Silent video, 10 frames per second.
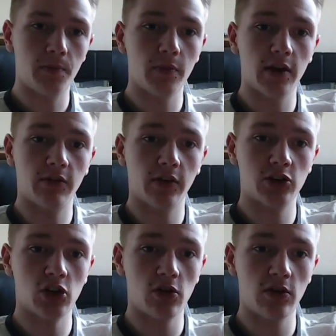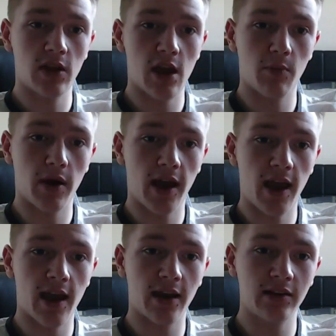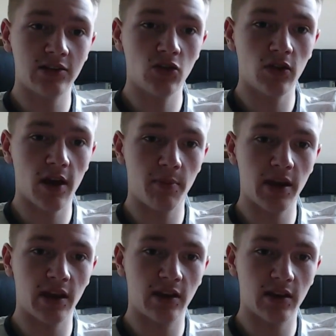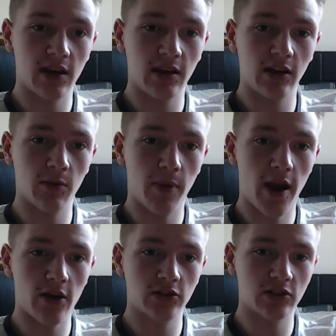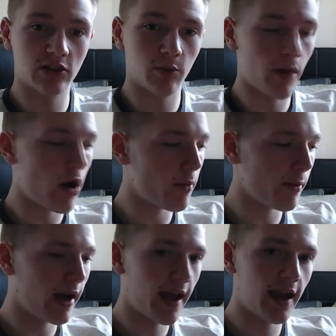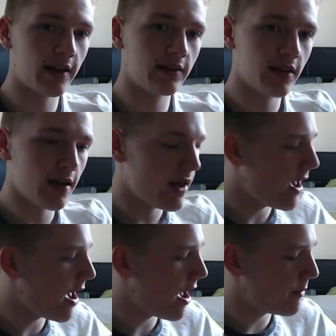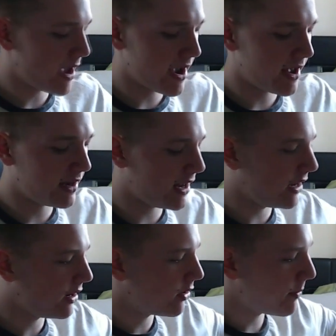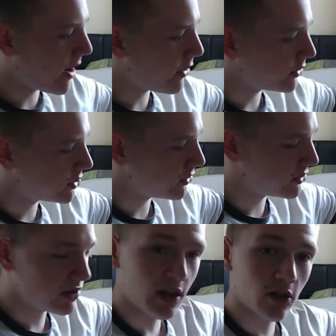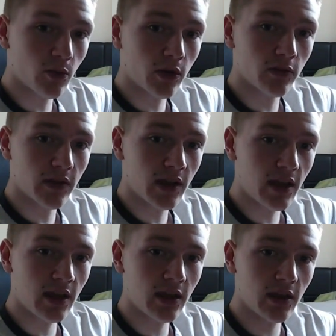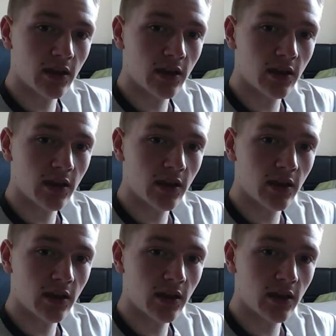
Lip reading: If I show you there in my hand, it's not that big in comparison to the palm of my hand. And in comparison to the other one over here,